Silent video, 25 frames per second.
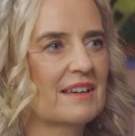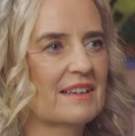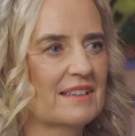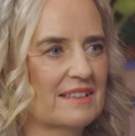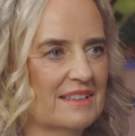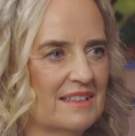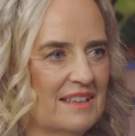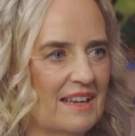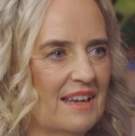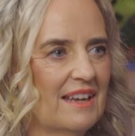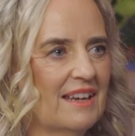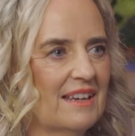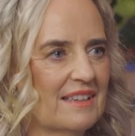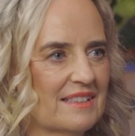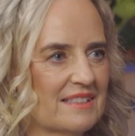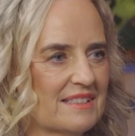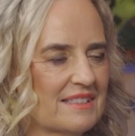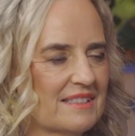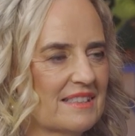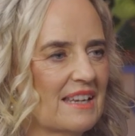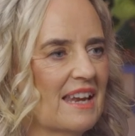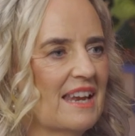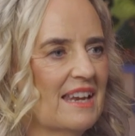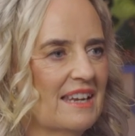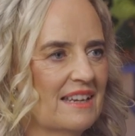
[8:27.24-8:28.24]

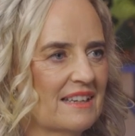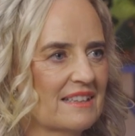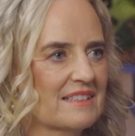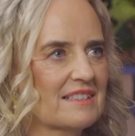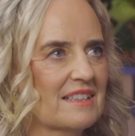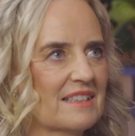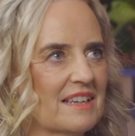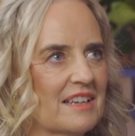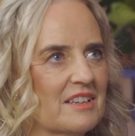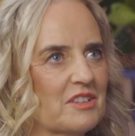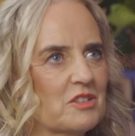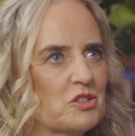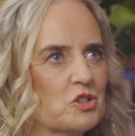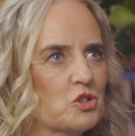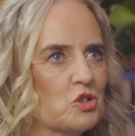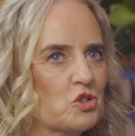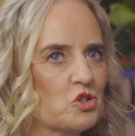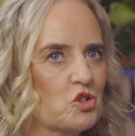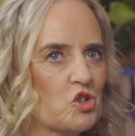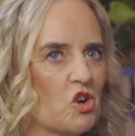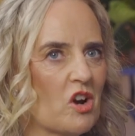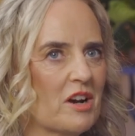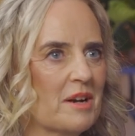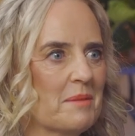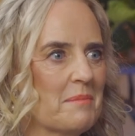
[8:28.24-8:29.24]
Yes, excellent, because you're
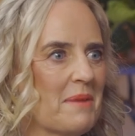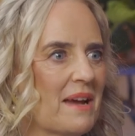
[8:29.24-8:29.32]
trying to